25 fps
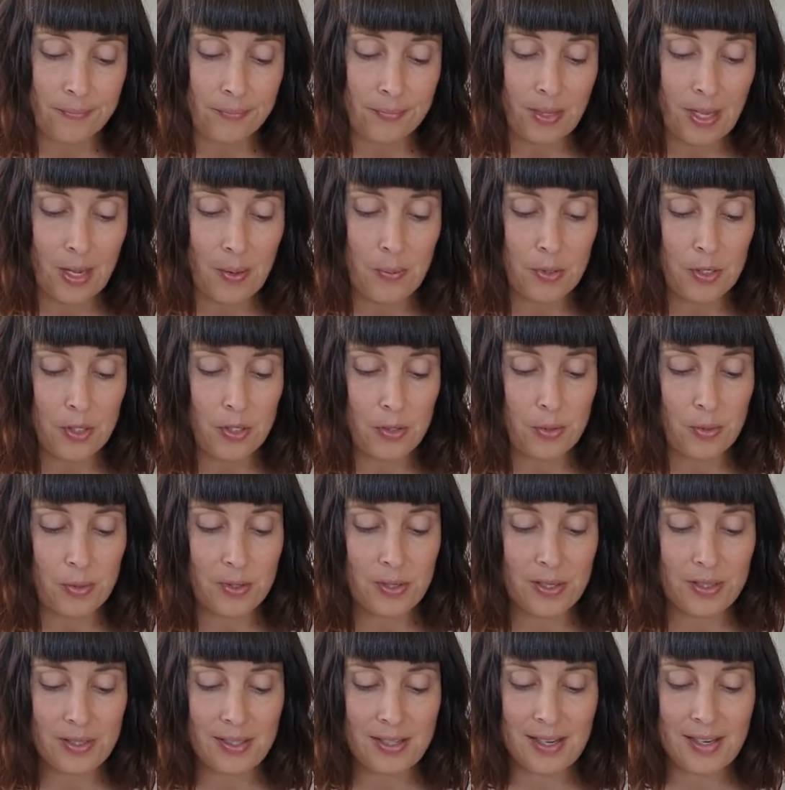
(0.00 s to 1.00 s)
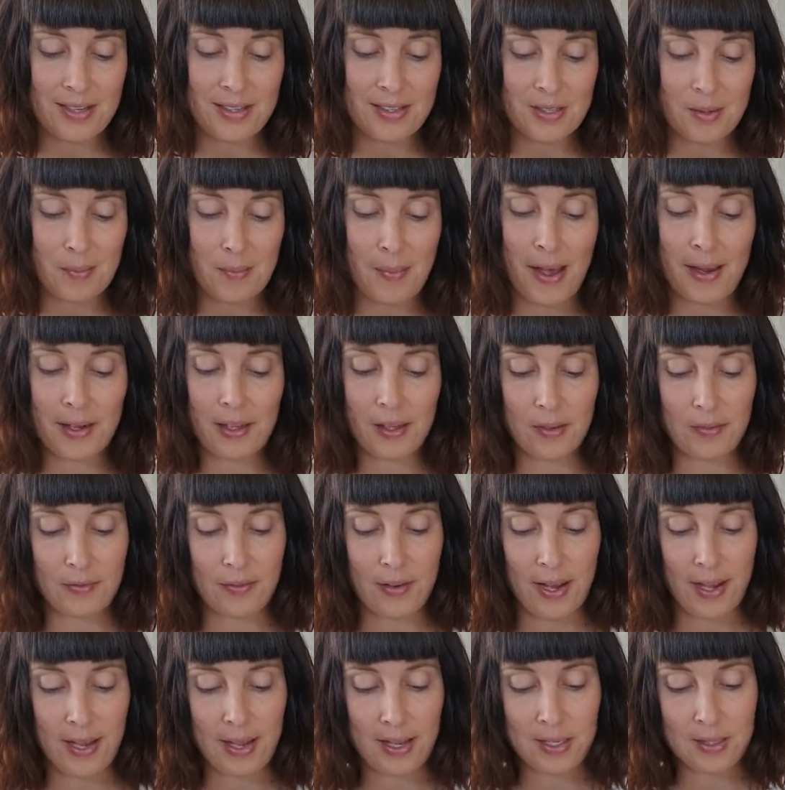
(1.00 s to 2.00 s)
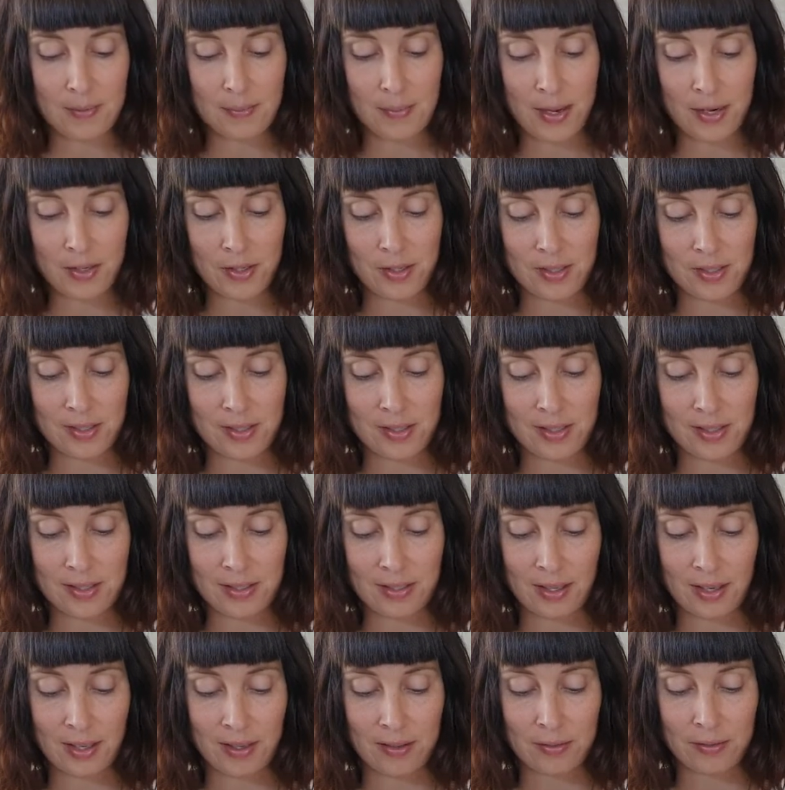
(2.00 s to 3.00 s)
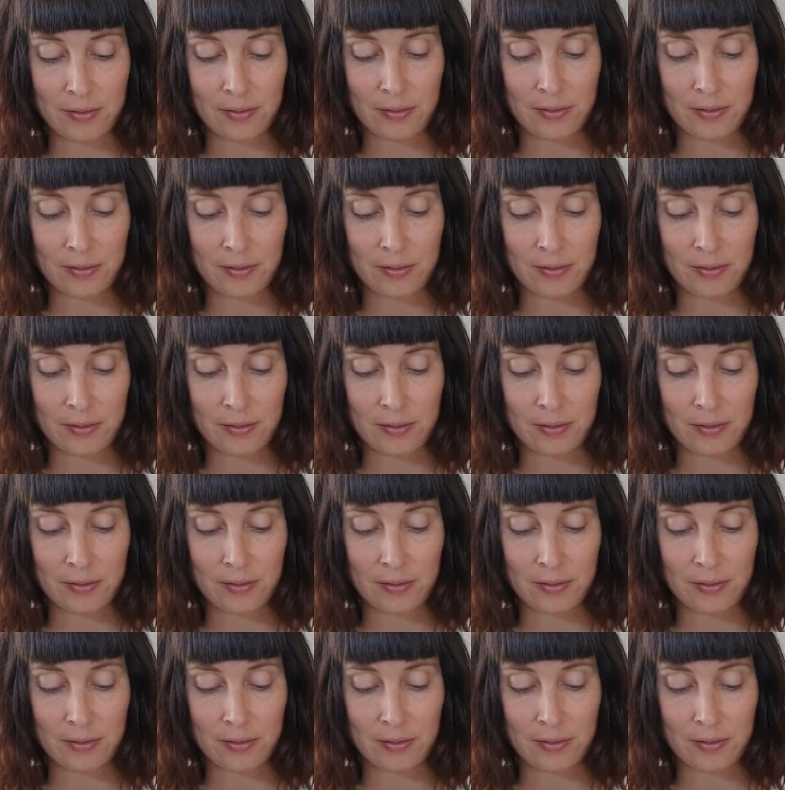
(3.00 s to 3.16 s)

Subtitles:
and which also tend to magnify his majesty and love.